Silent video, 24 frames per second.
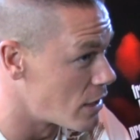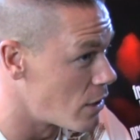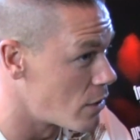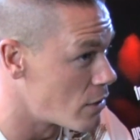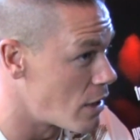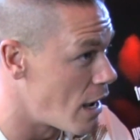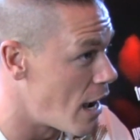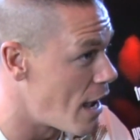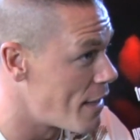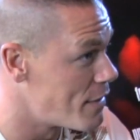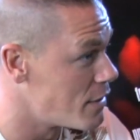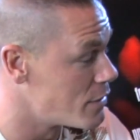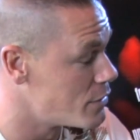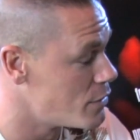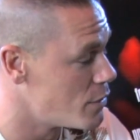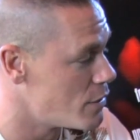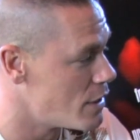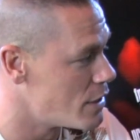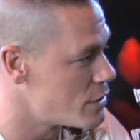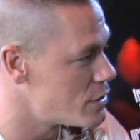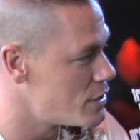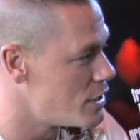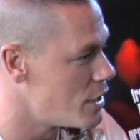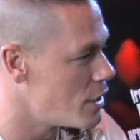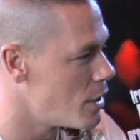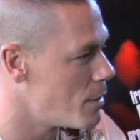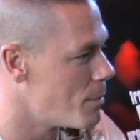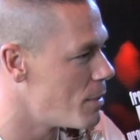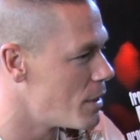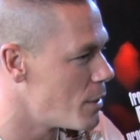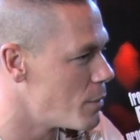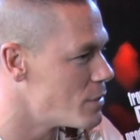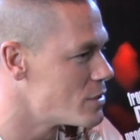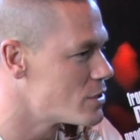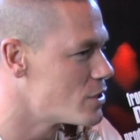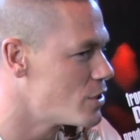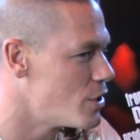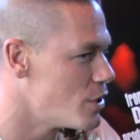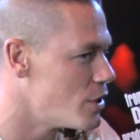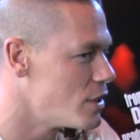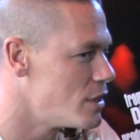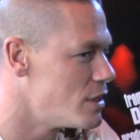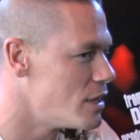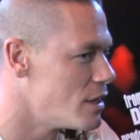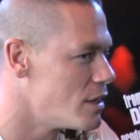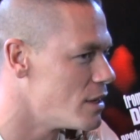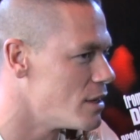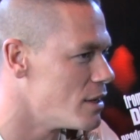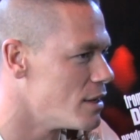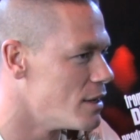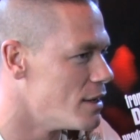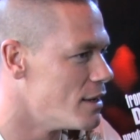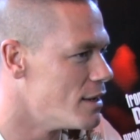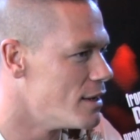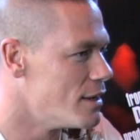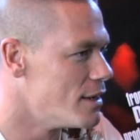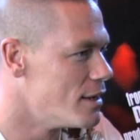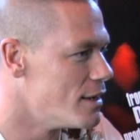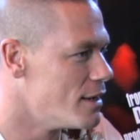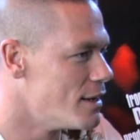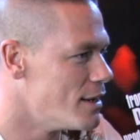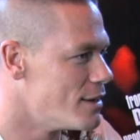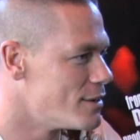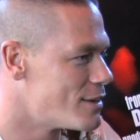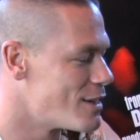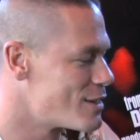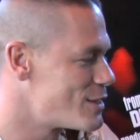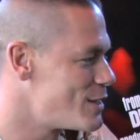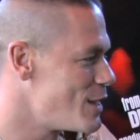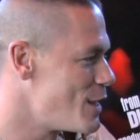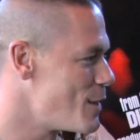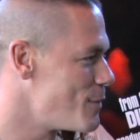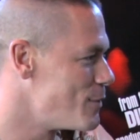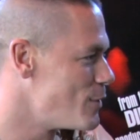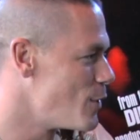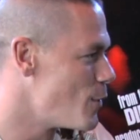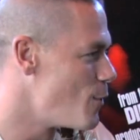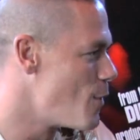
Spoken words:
don't know how they'll do this year, but it was good to see them do